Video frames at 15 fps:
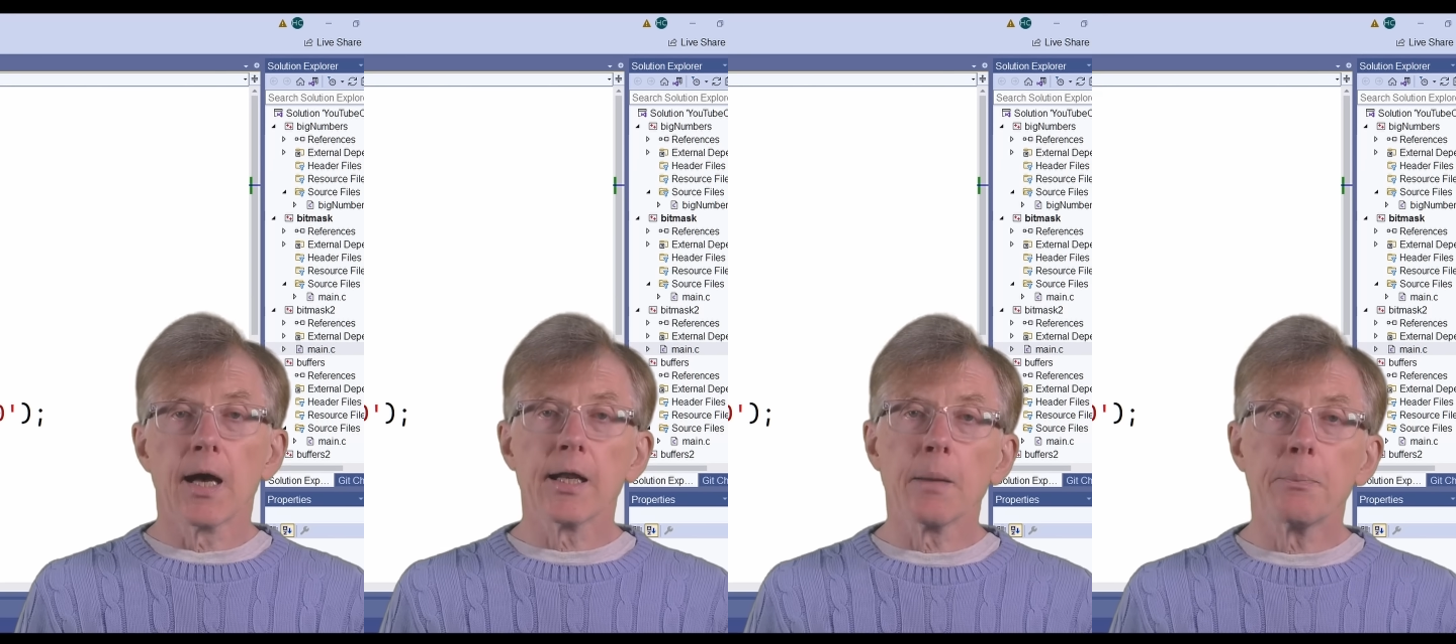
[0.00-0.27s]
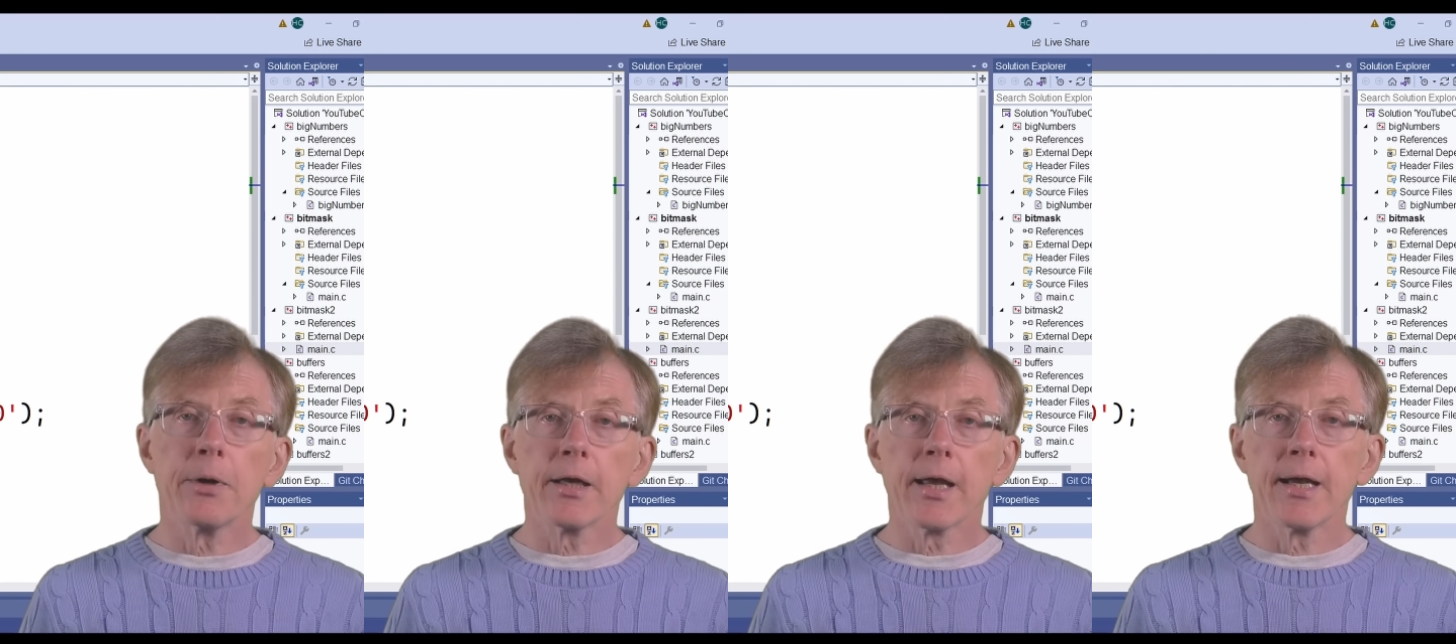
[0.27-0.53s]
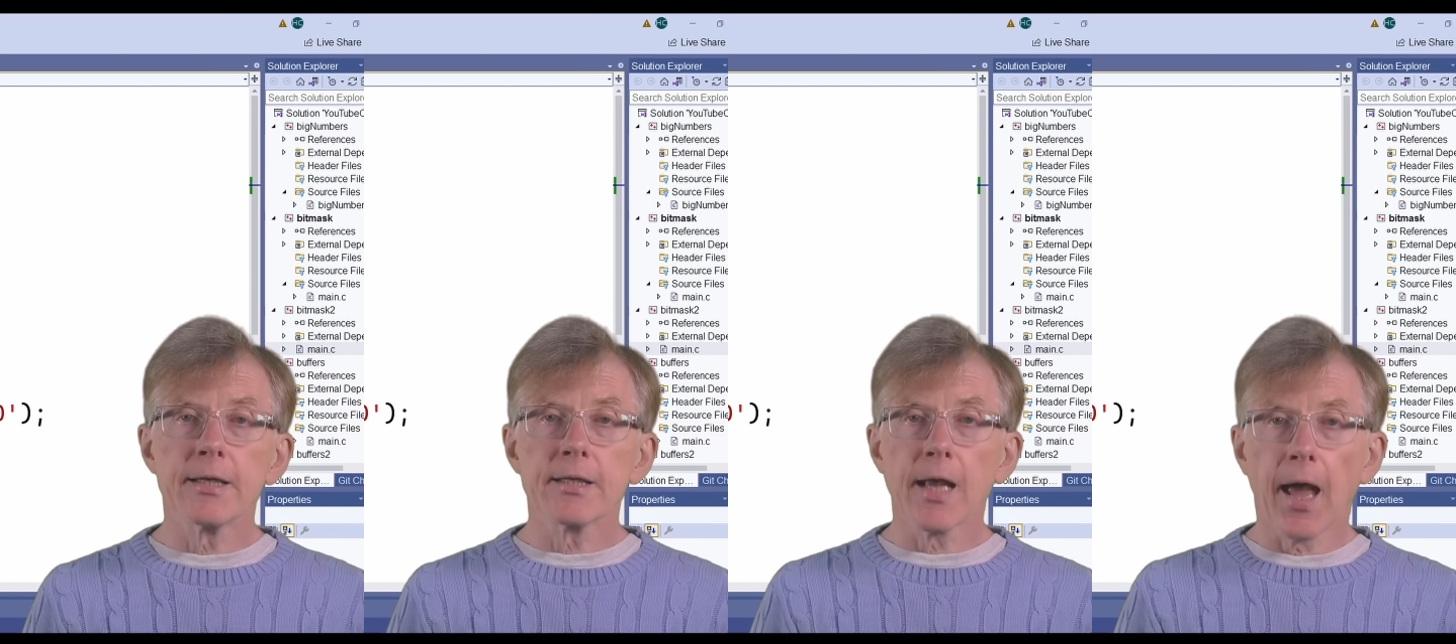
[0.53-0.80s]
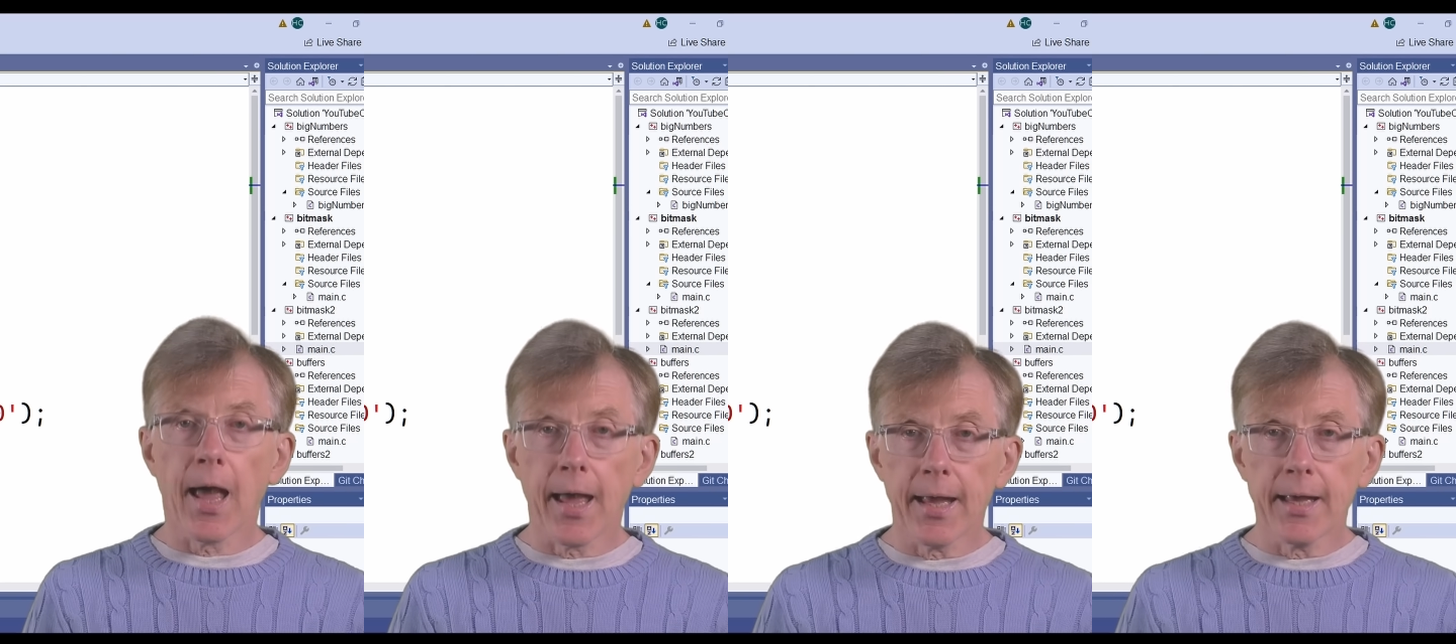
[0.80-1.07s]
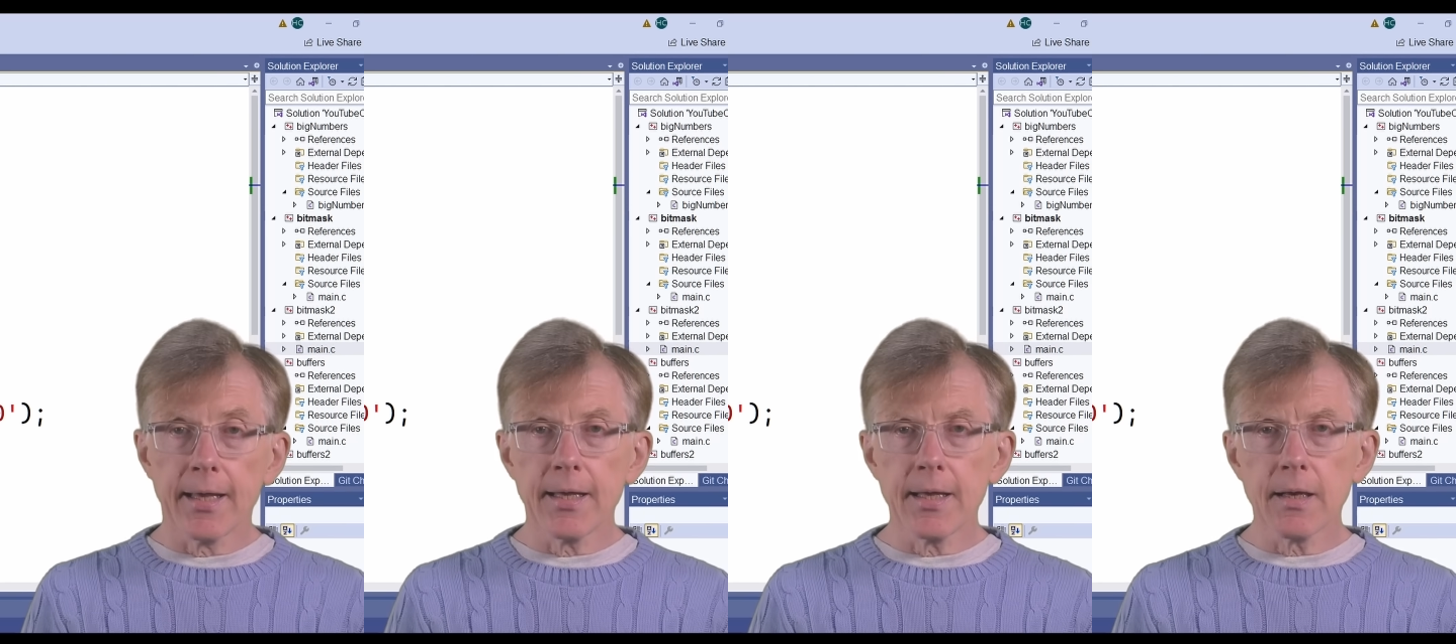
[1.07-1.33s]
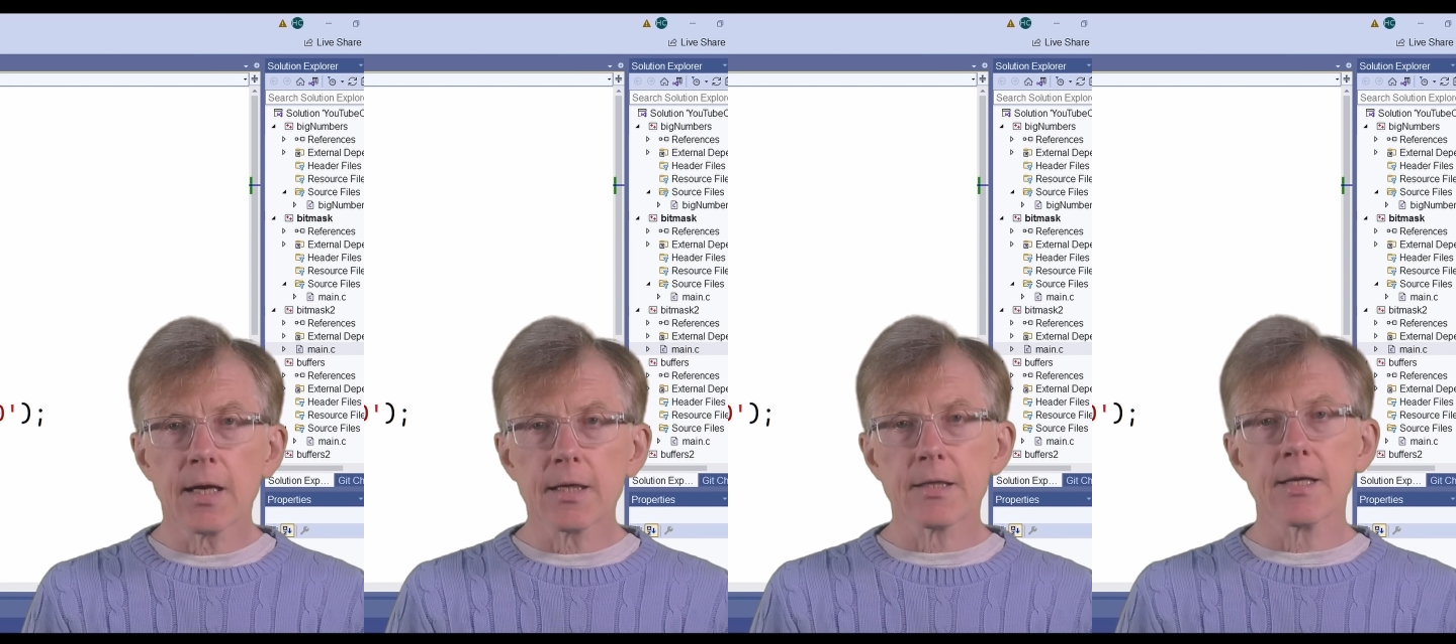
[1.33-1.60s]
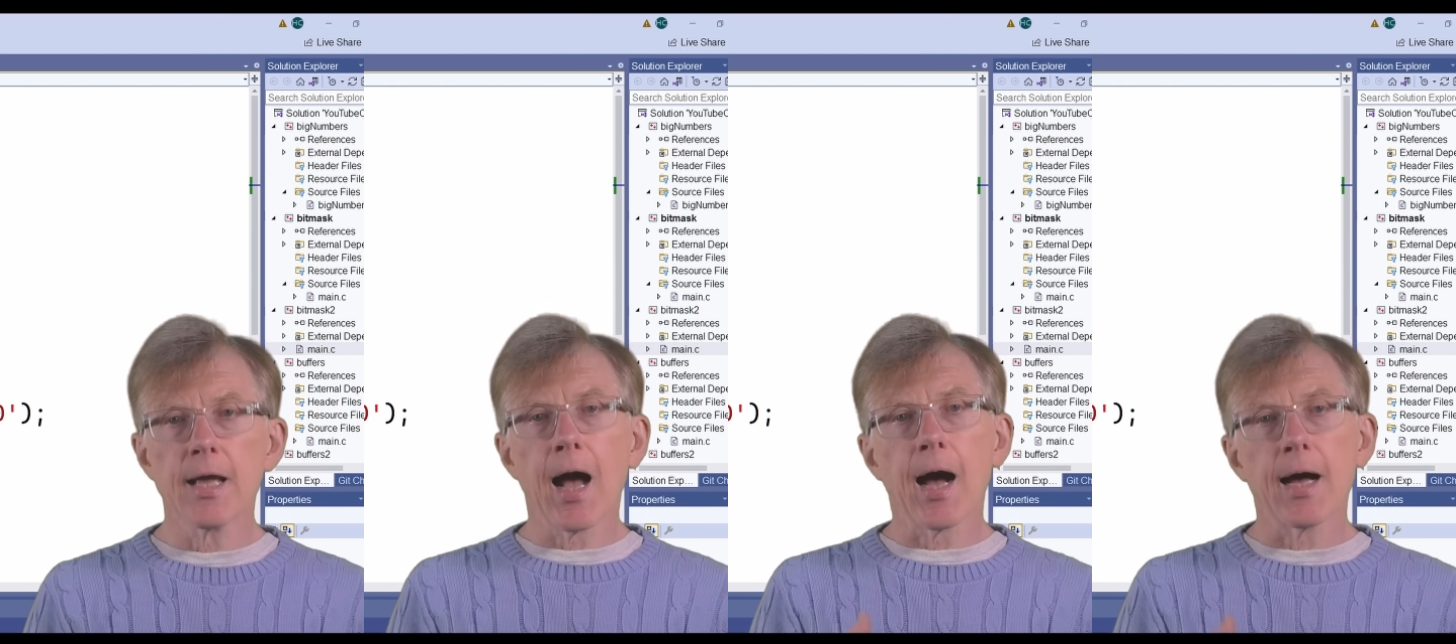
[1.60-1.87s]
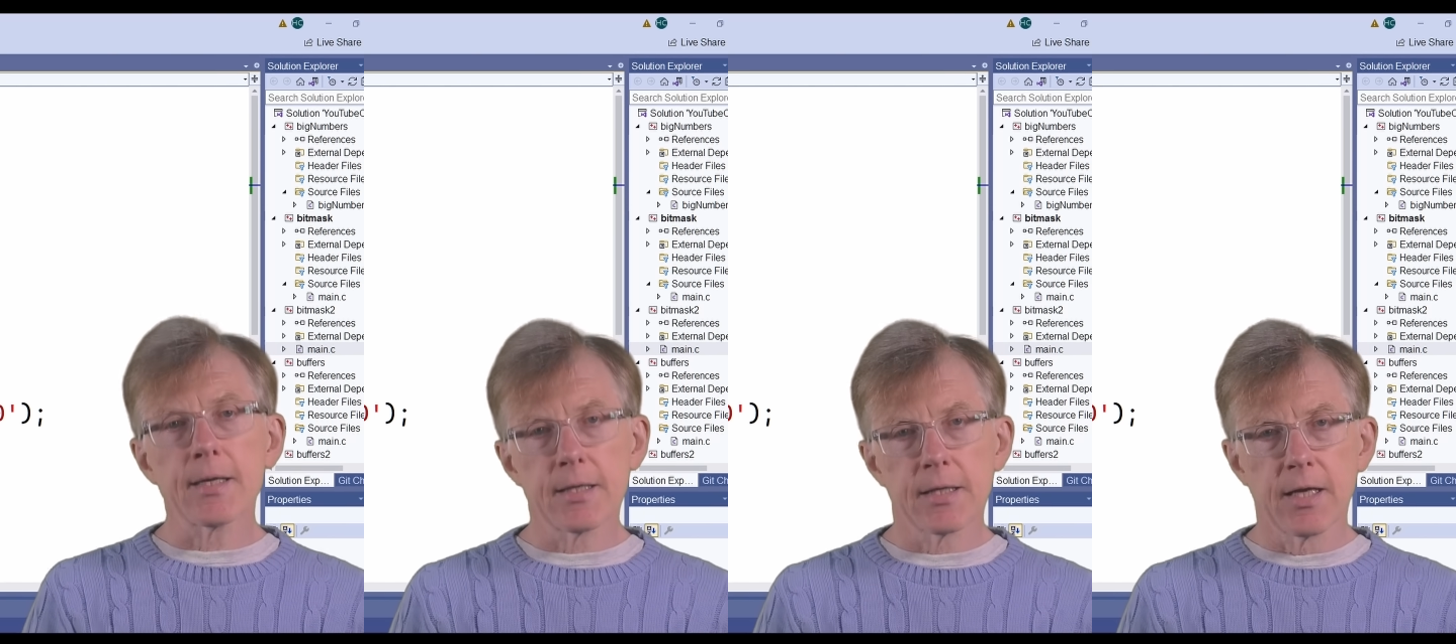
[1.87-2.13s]
An uppercase A has the
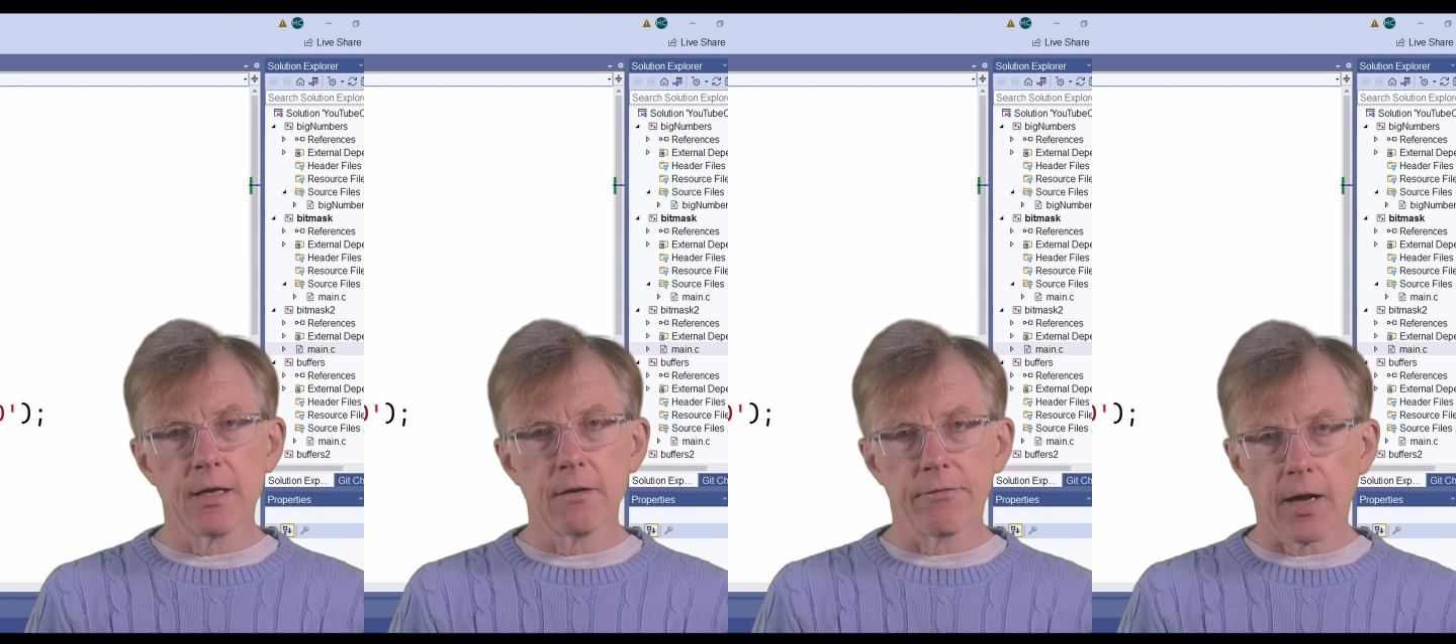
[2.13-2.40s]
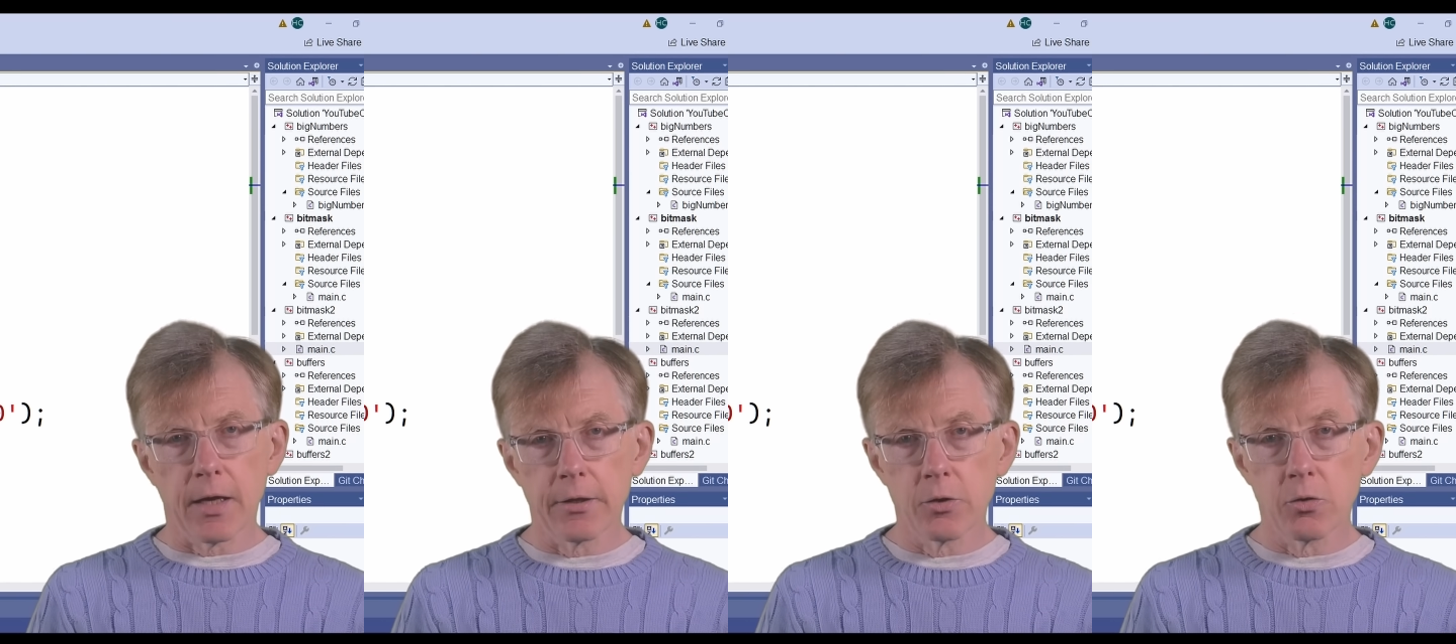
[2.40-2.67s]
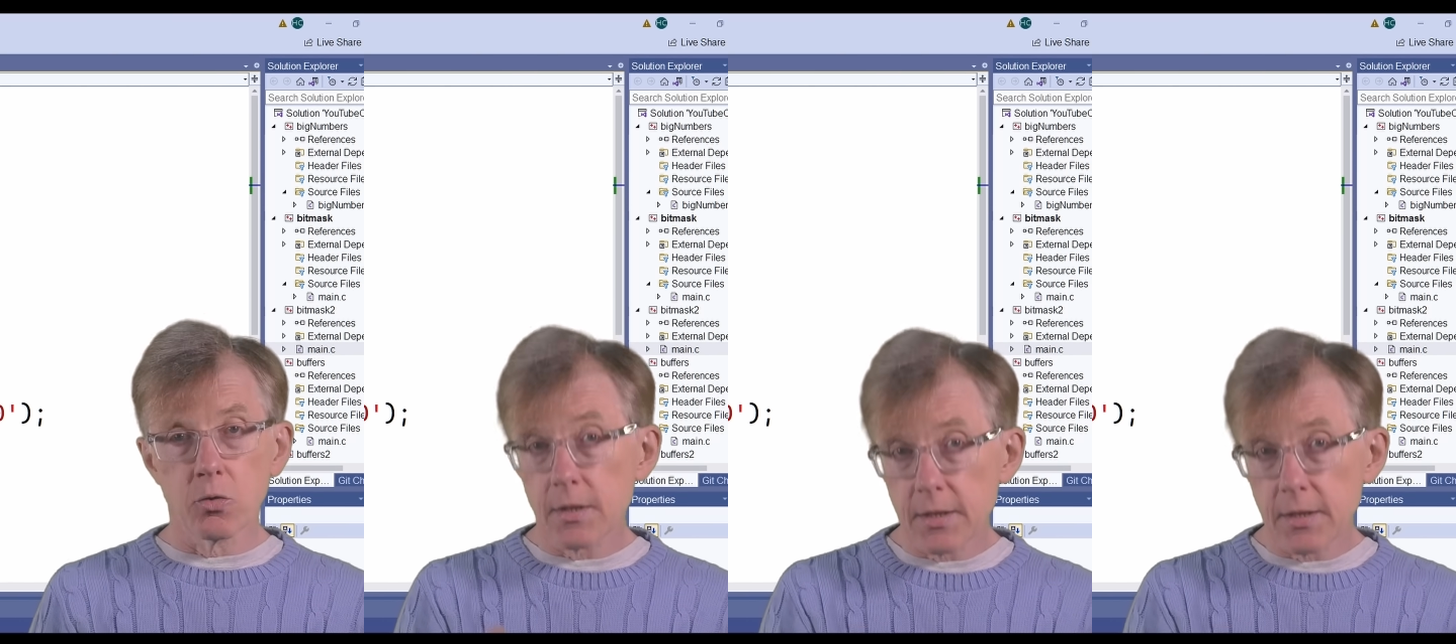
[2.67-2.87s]
ASCII value